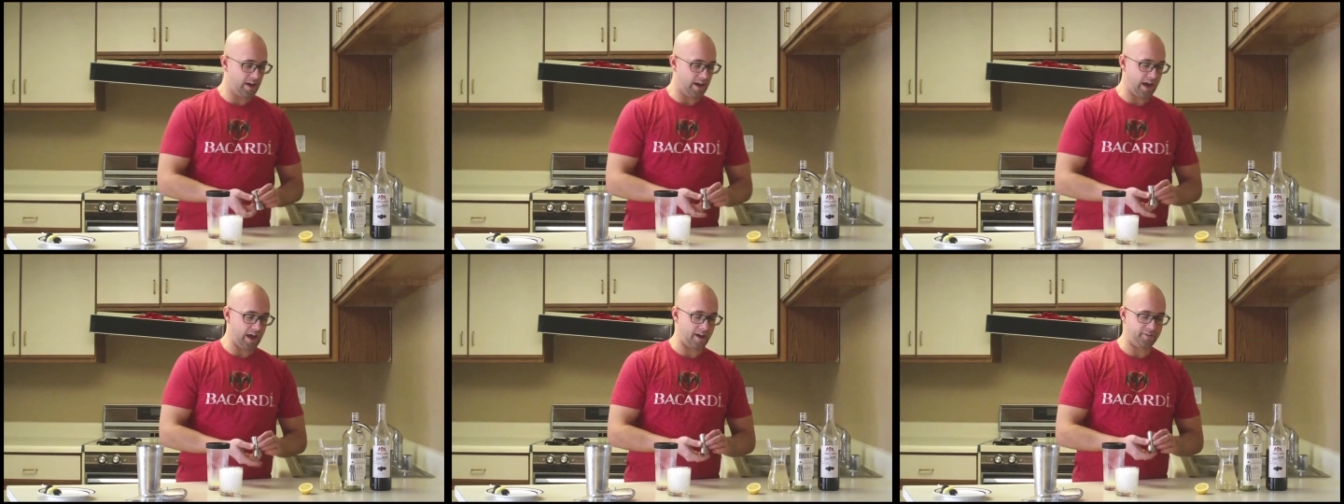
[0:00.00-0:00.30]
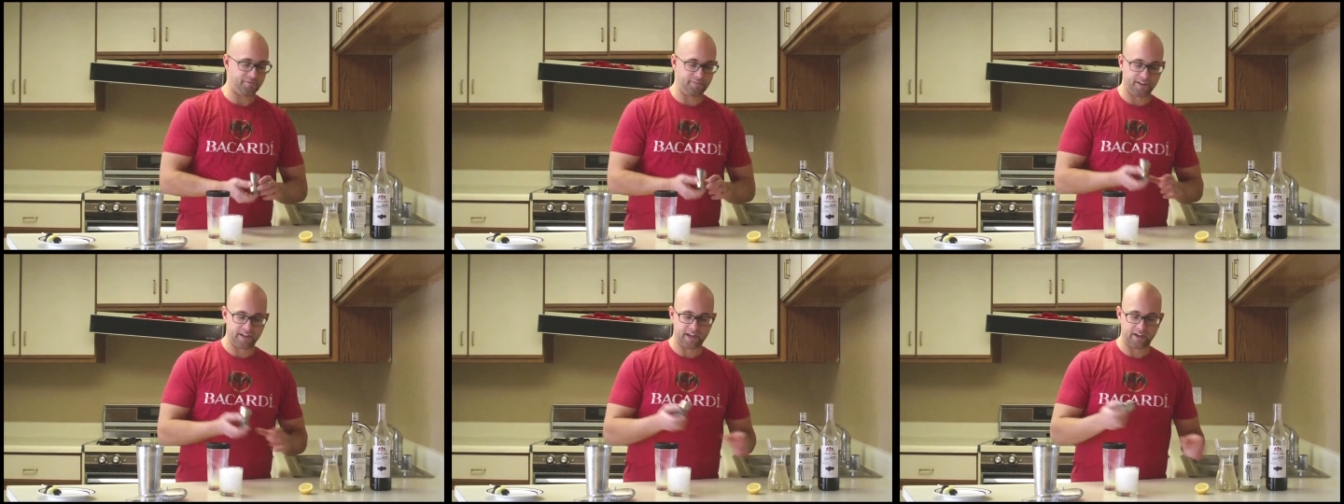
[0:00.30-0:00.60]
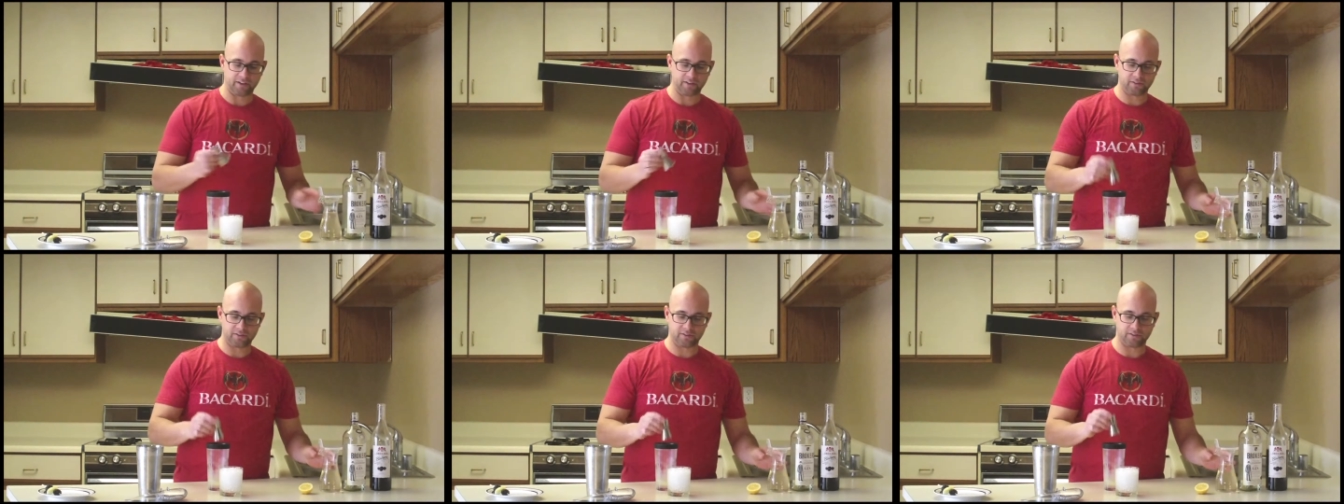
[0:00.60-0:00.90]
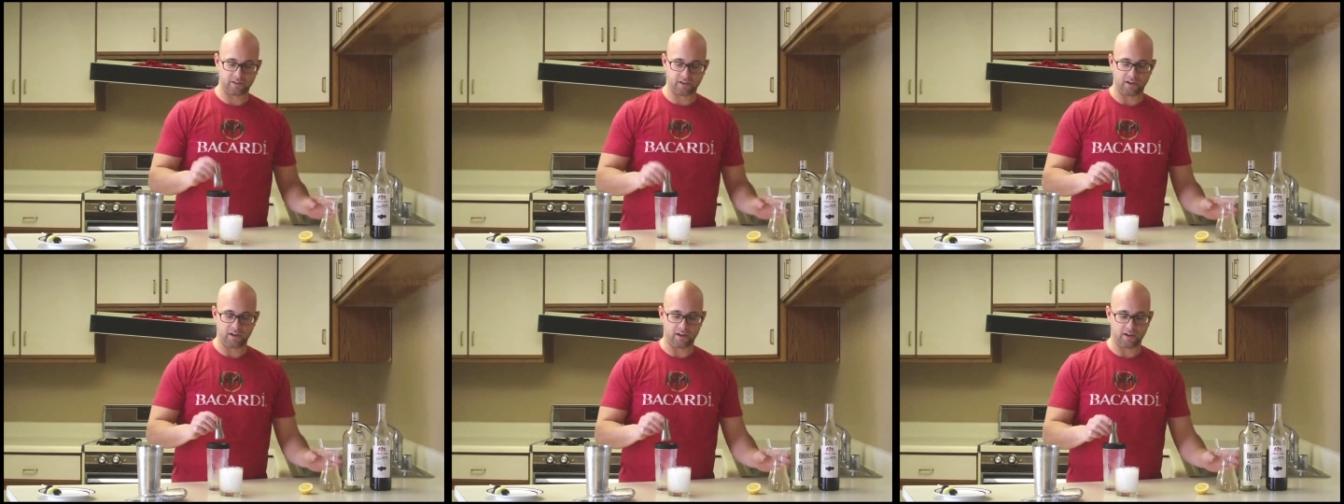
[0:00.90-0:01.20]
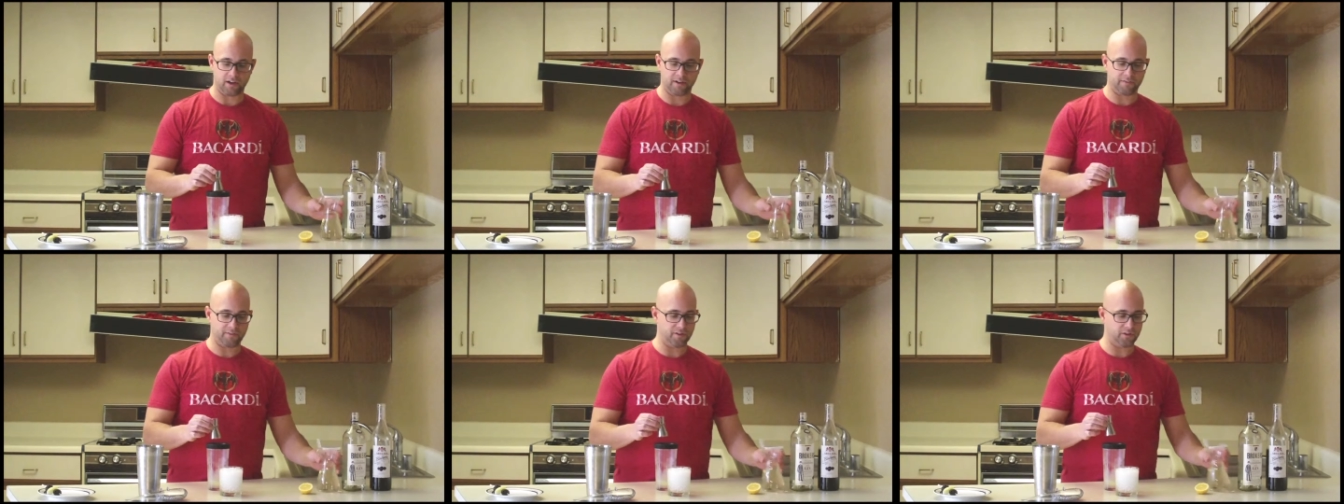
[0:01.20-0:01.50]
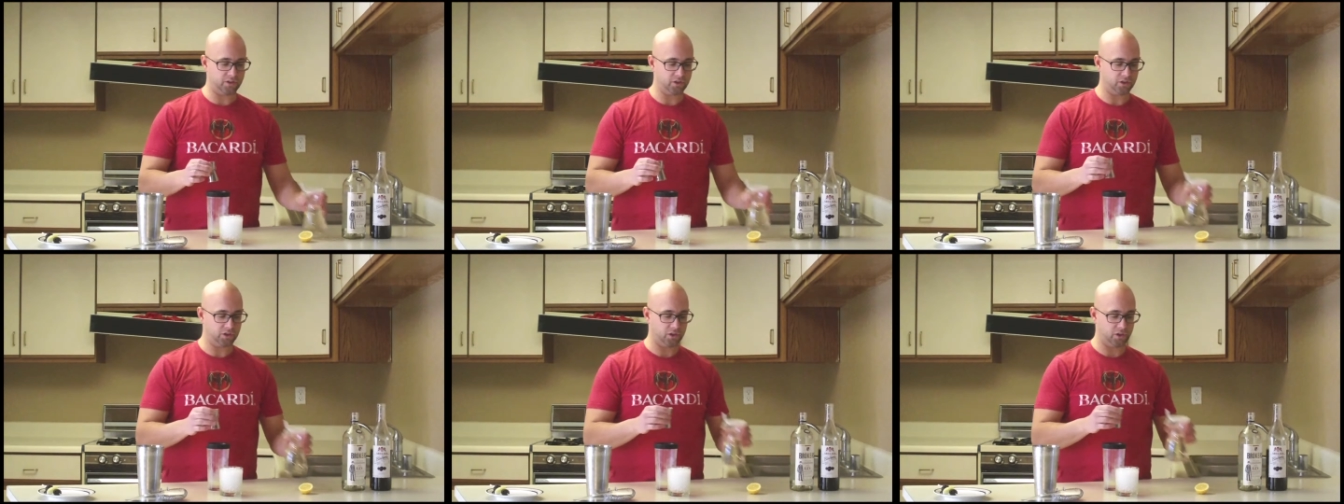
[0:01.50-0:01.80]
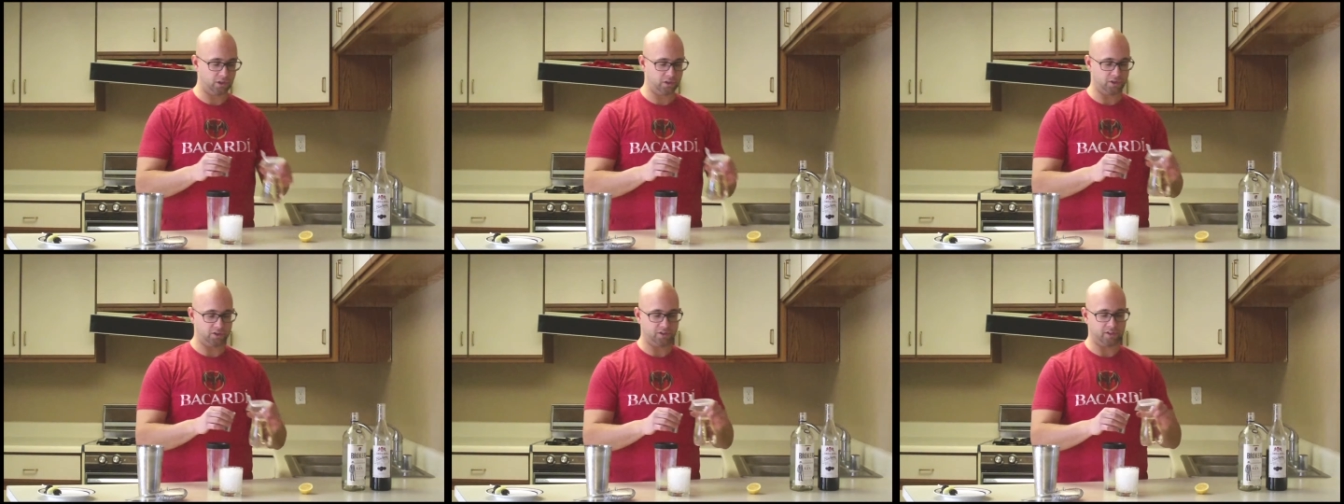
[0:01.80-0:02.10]
half an ounce of
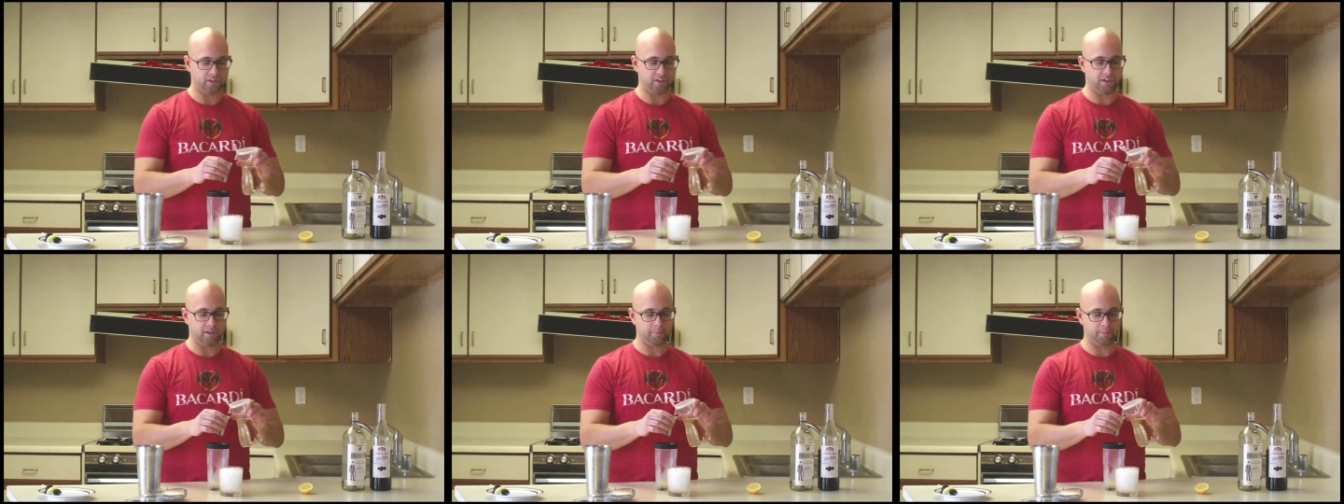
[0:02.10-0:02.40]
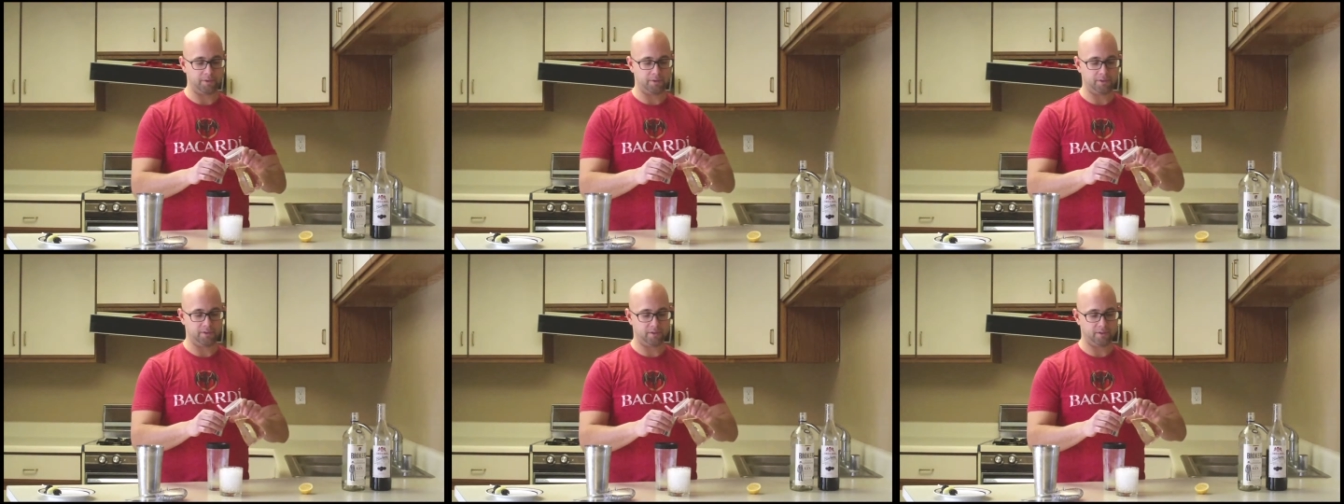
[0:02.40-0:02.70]
sugar syrup,